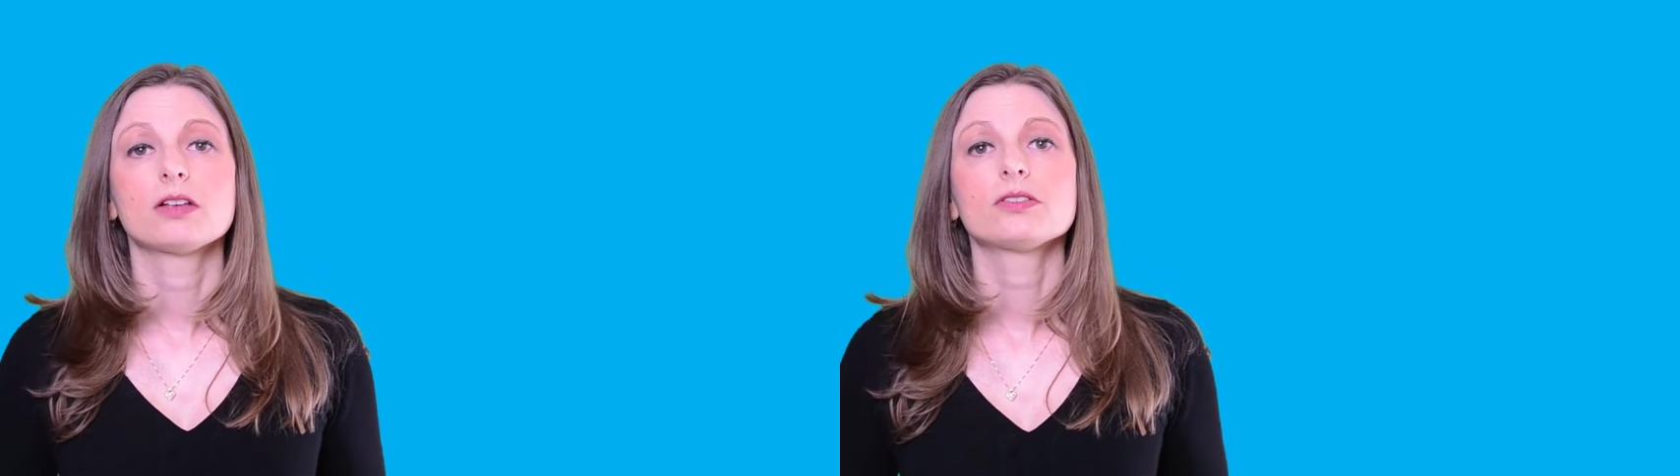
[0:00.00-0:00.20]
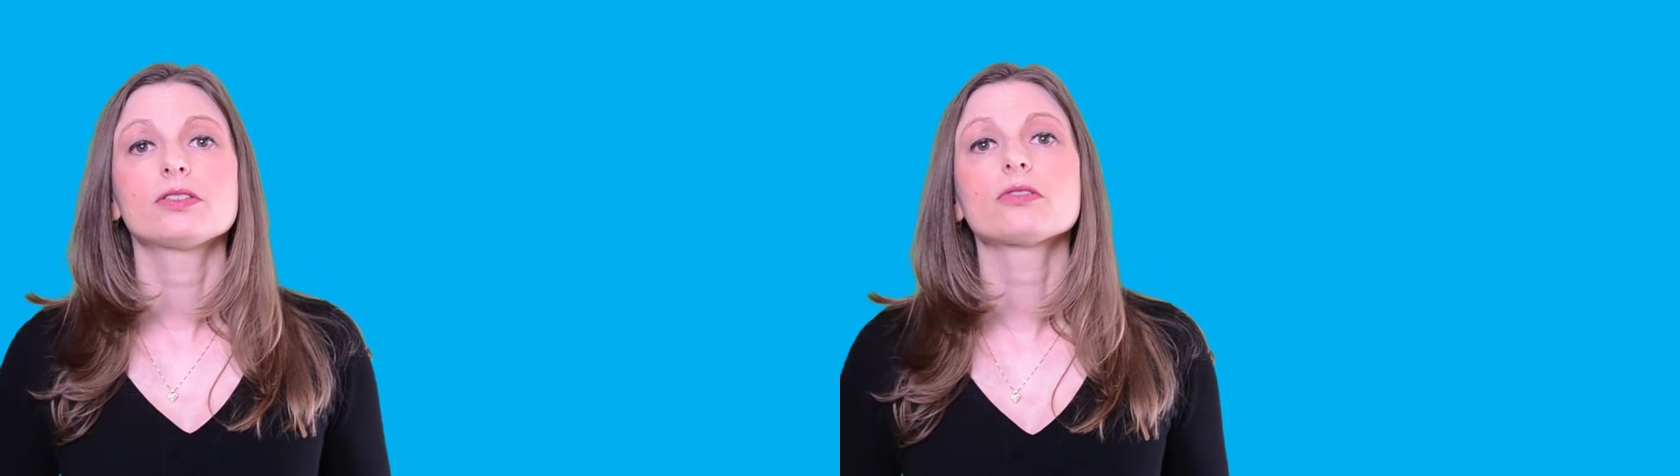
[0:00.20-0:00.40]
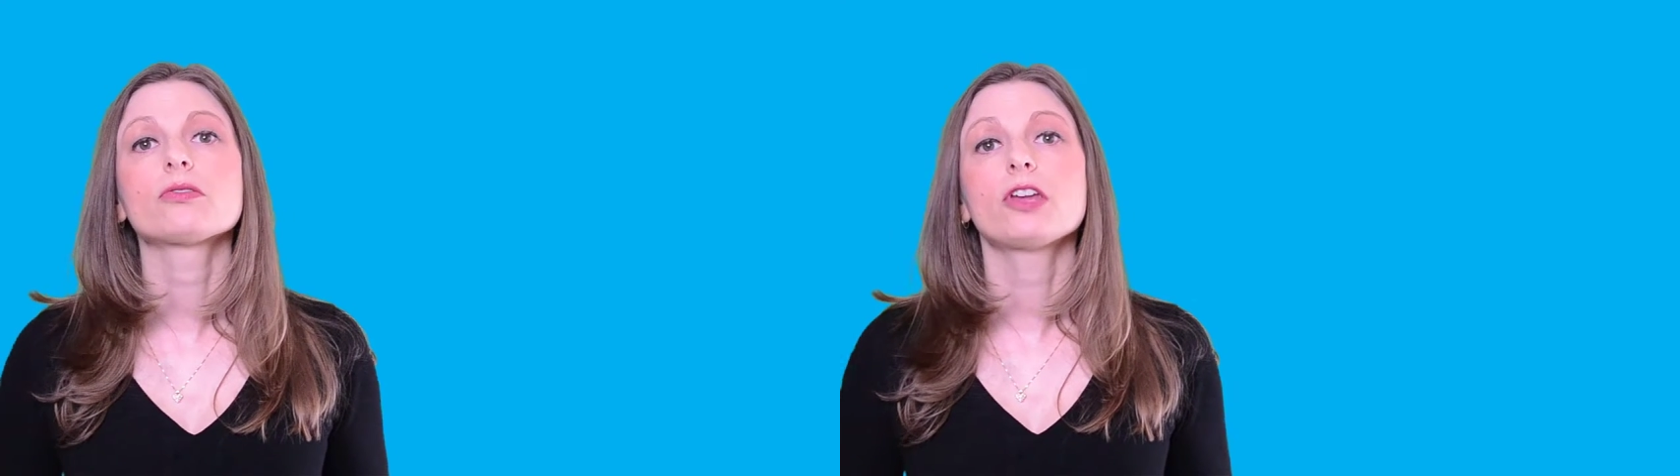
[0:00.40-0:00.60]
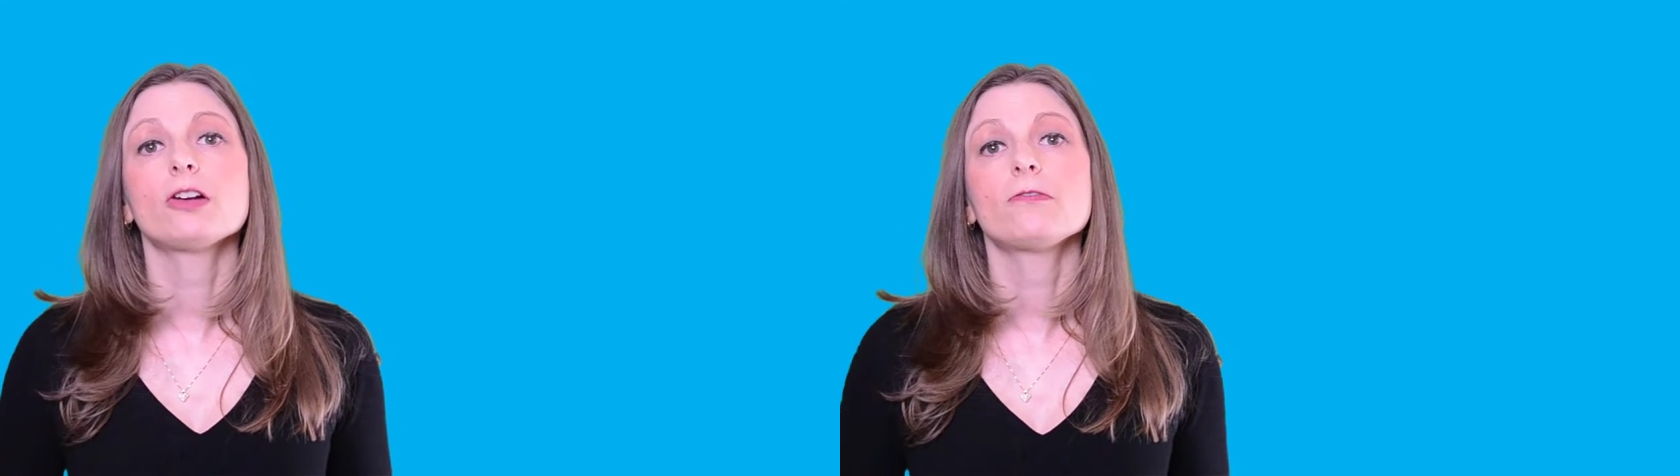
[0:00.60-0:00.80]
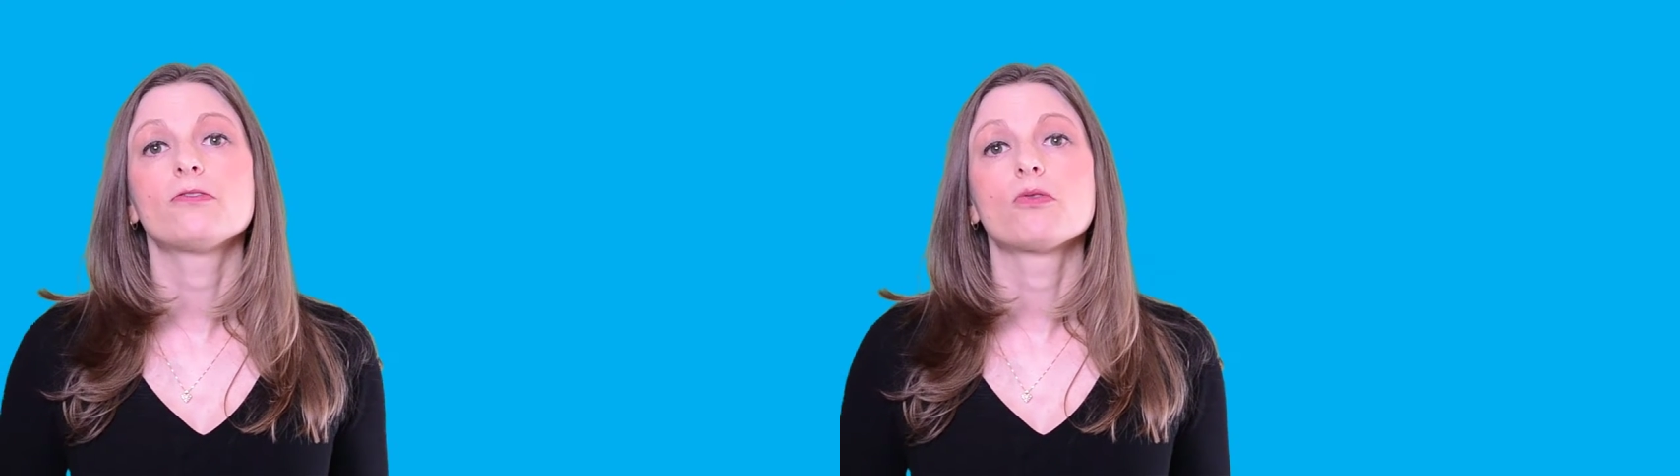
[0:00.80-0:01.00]
So
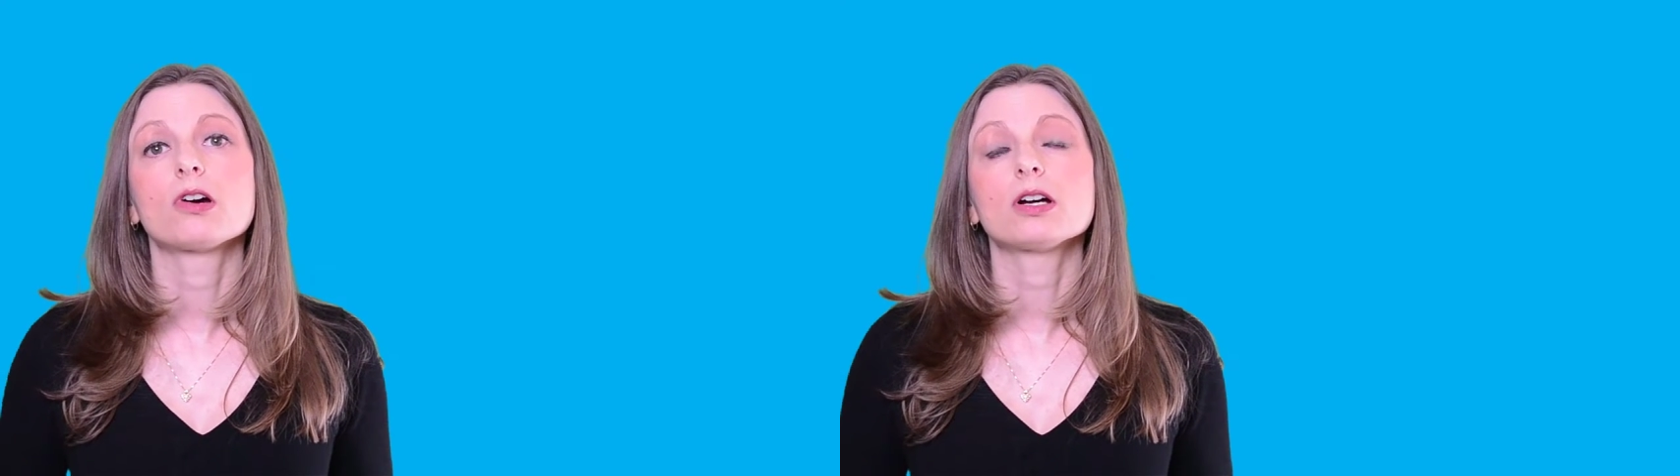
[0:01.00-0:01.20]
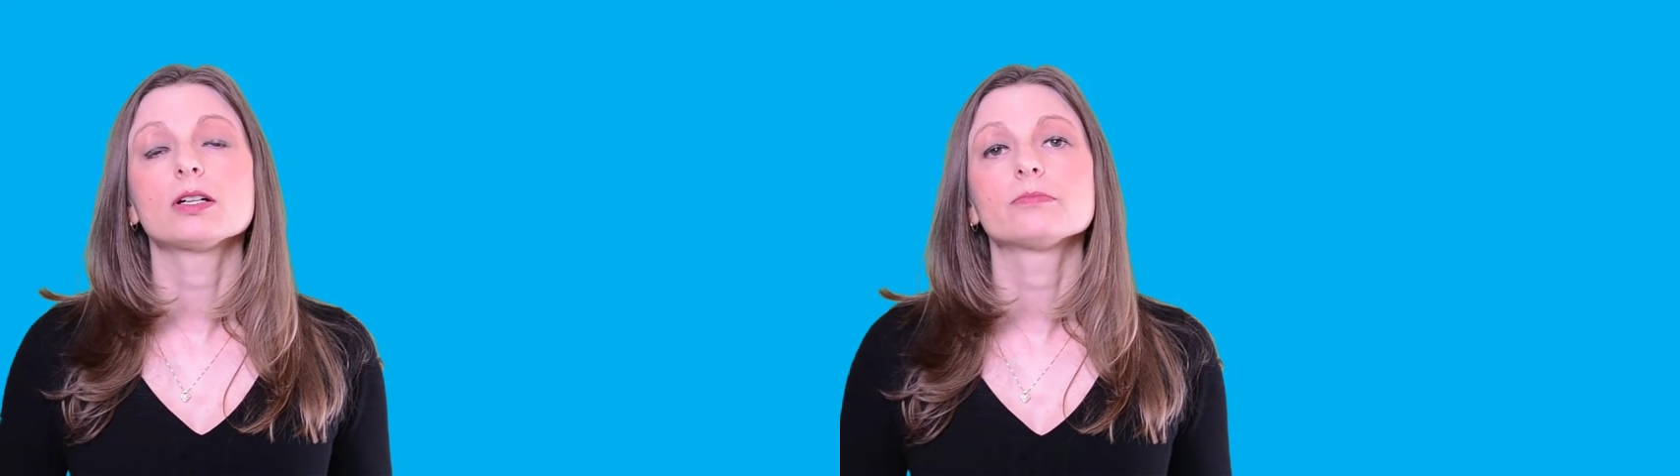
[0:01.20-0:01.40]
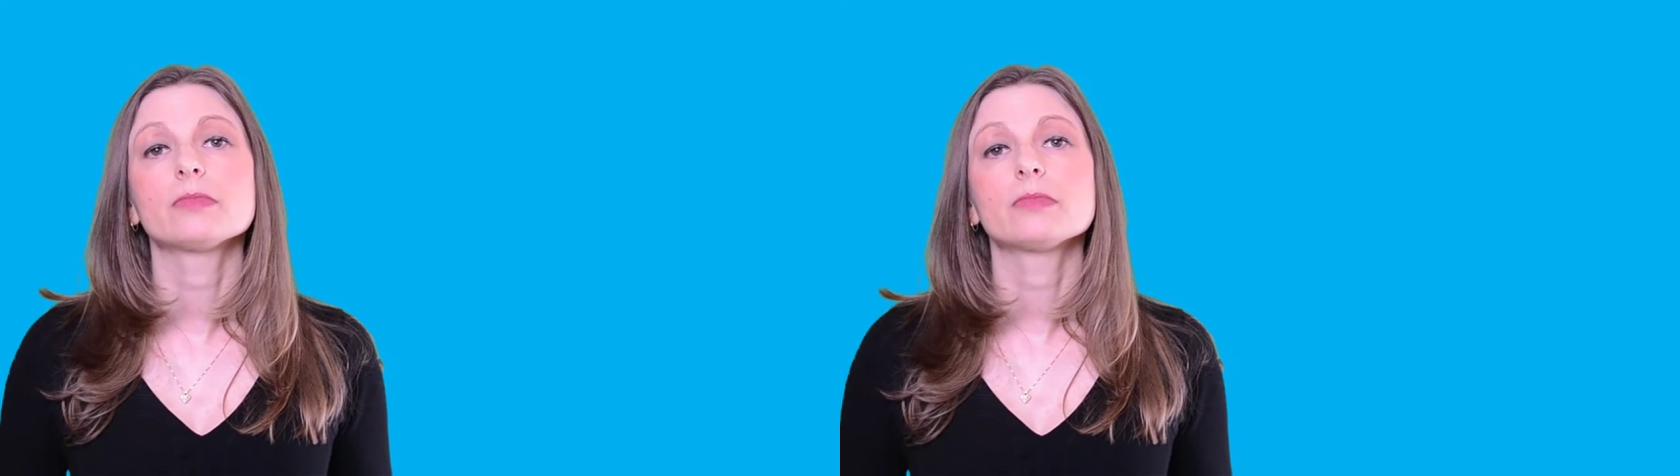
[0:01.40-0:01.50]
therefore,